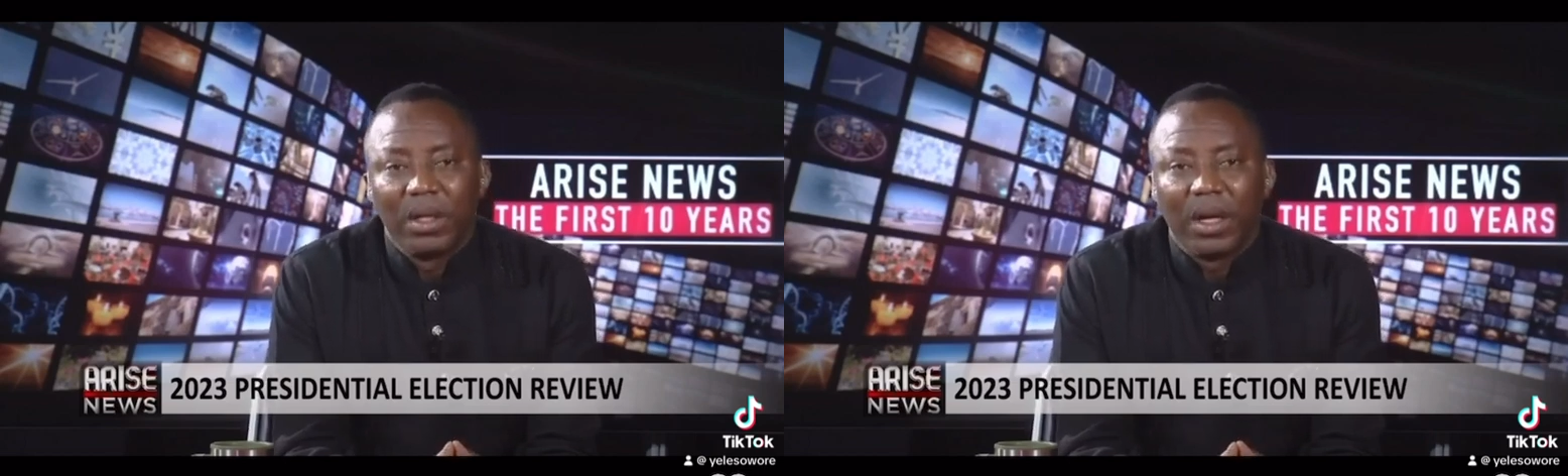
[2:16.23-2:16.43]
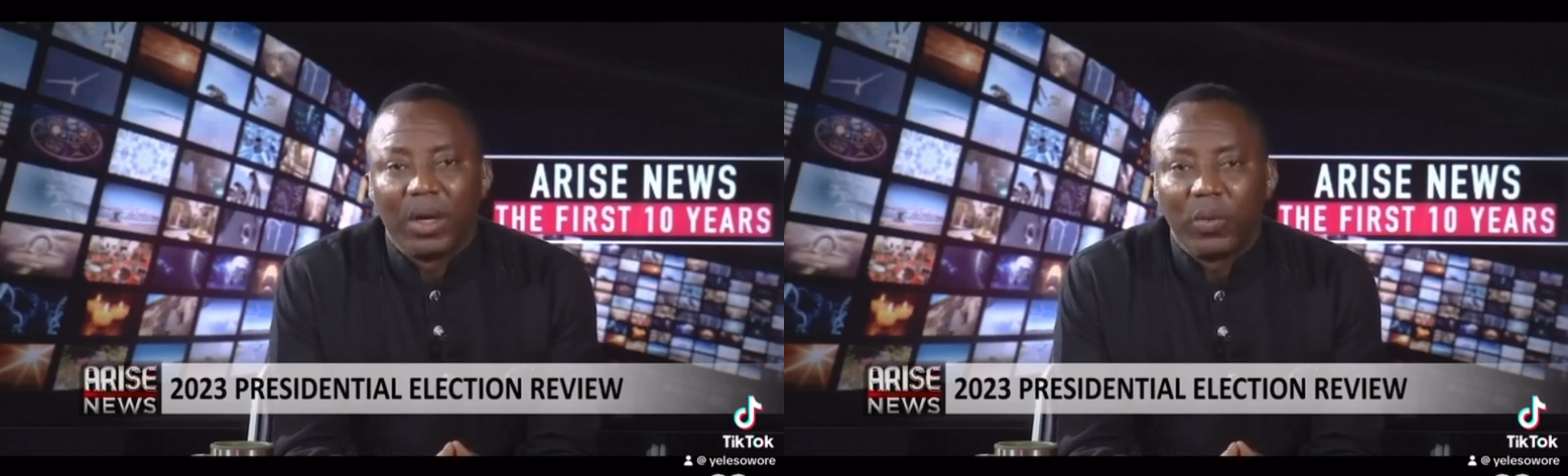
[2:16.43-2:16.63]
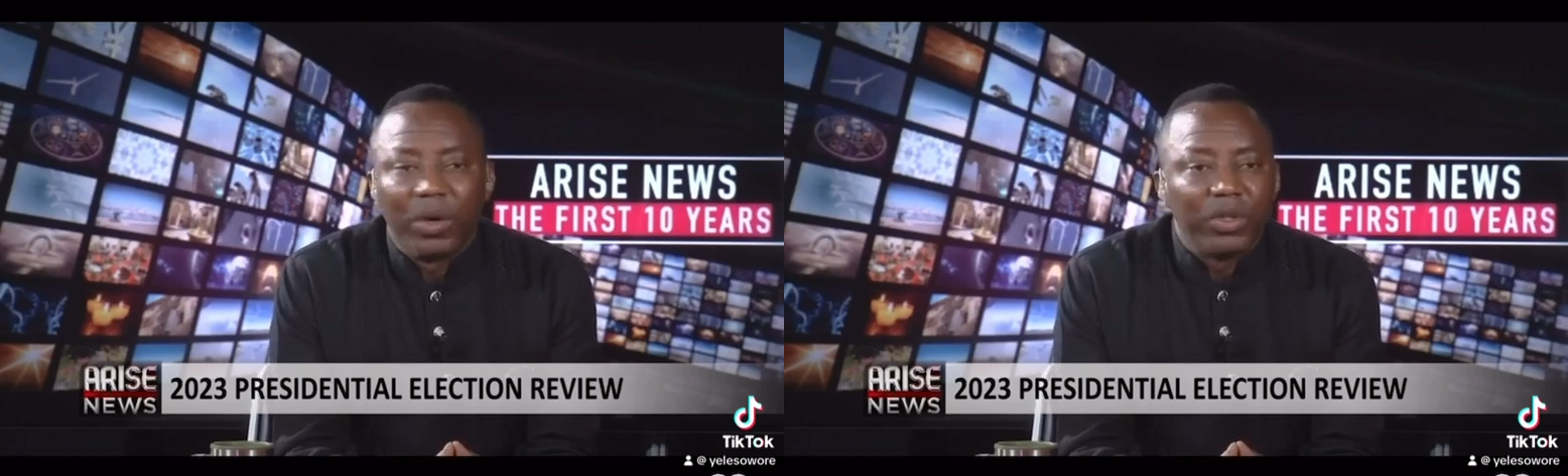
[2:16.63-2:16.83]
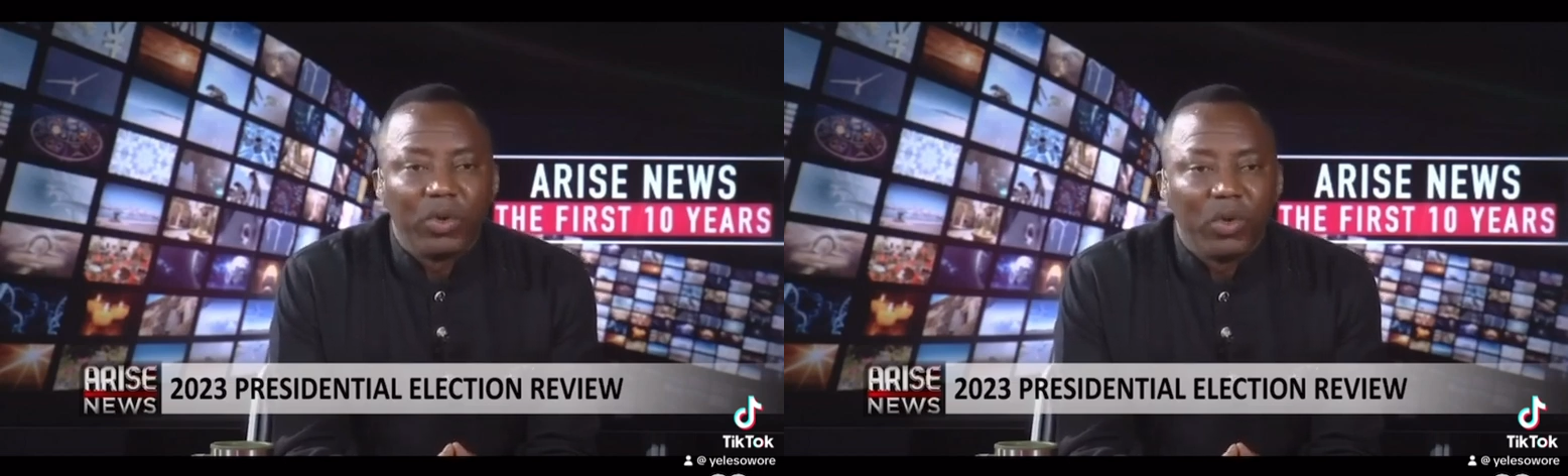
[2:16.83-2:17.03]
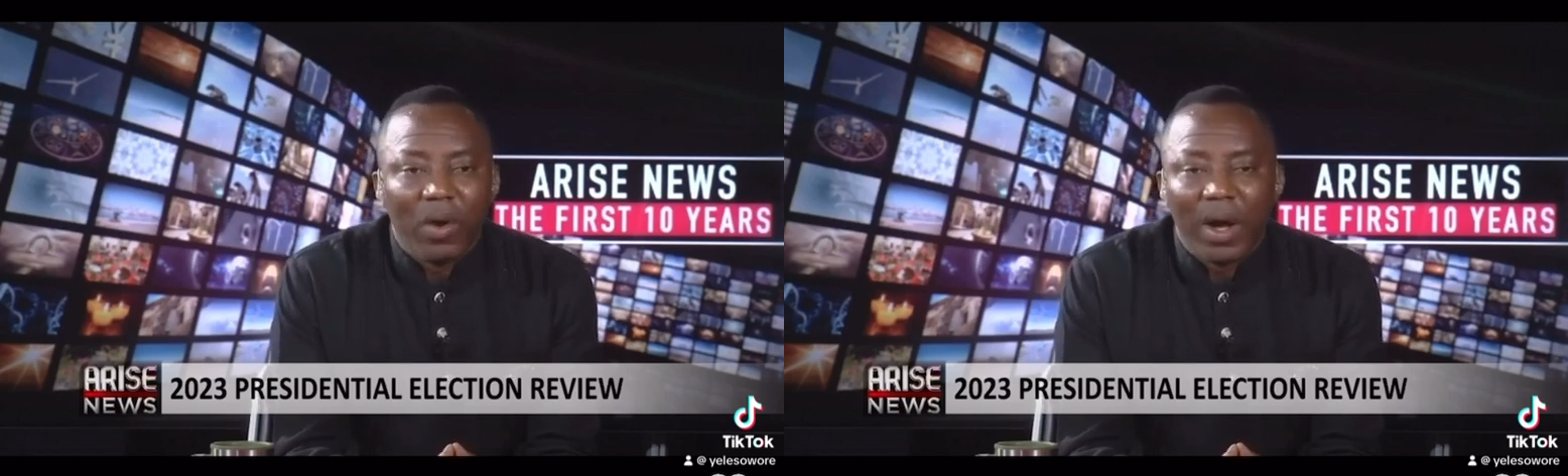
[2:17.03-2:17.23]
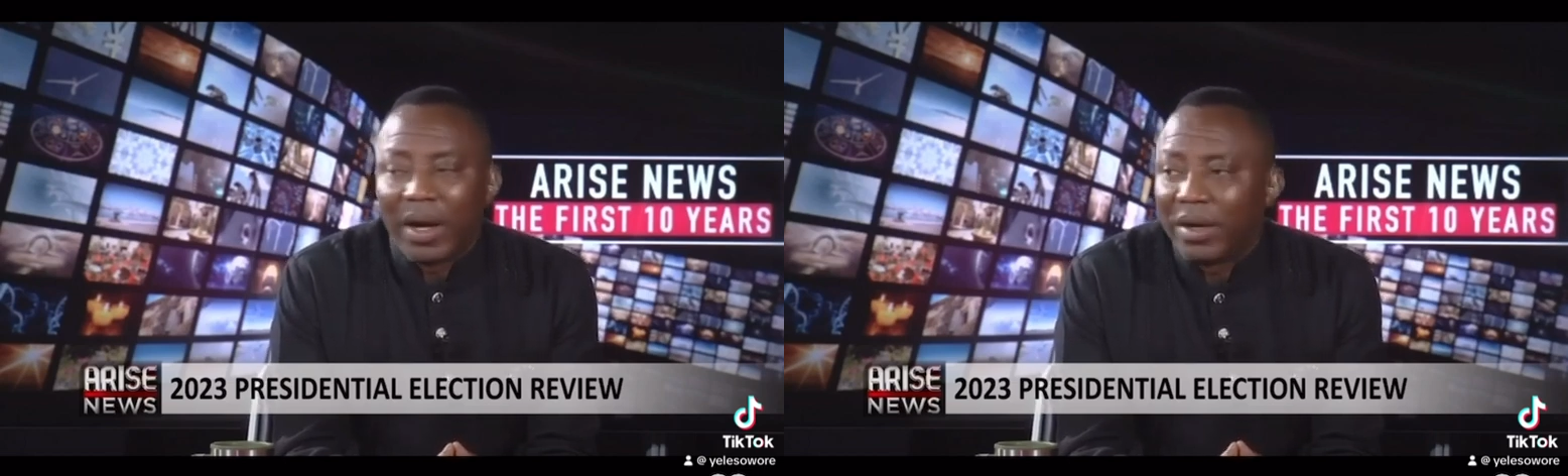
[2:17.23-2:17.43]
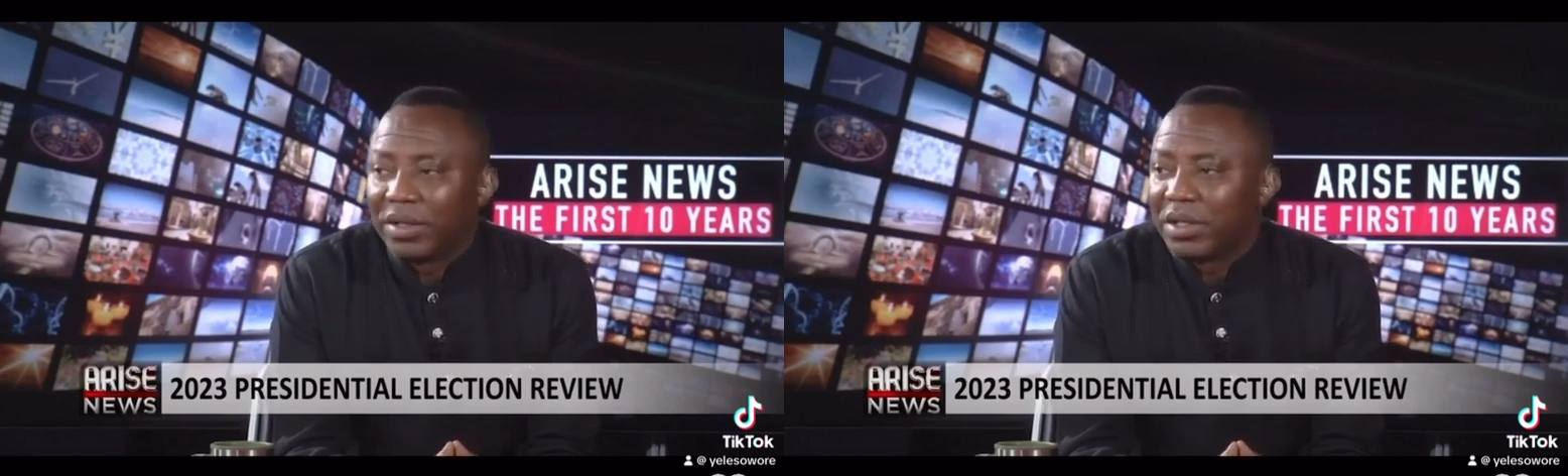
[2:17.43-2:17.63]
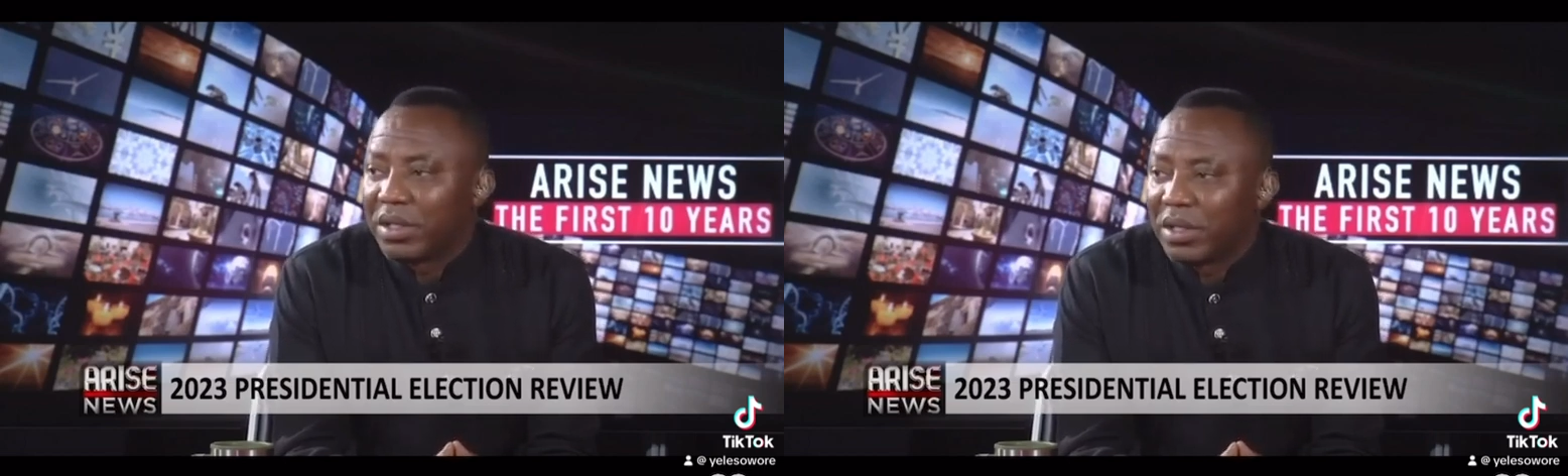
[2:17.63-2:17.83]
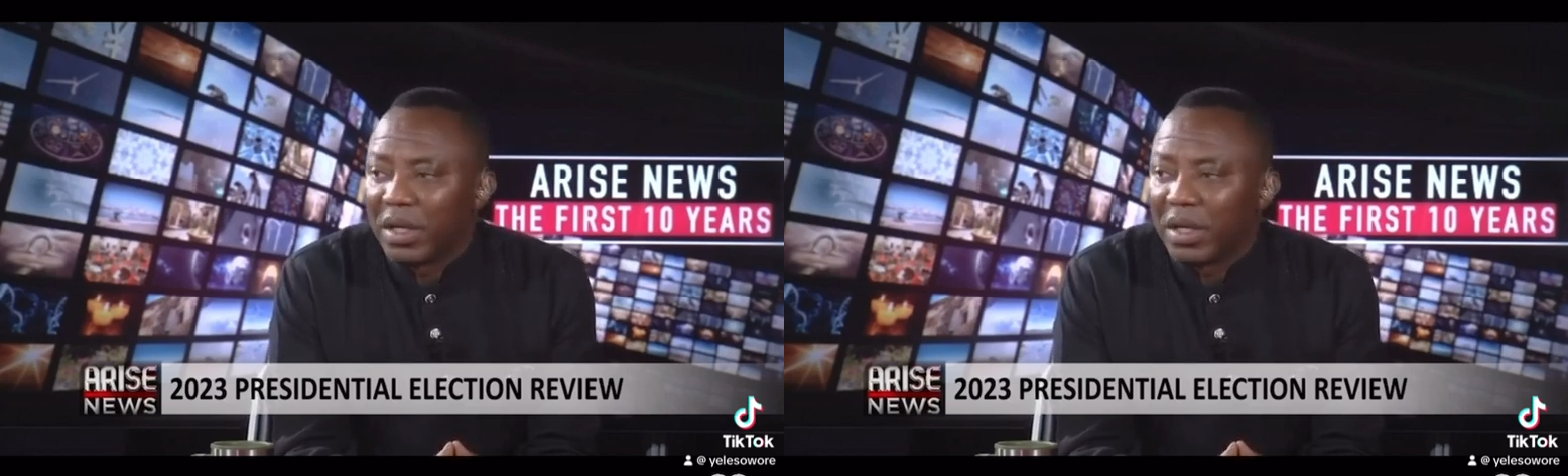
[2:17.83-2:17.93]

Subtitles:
we also know how this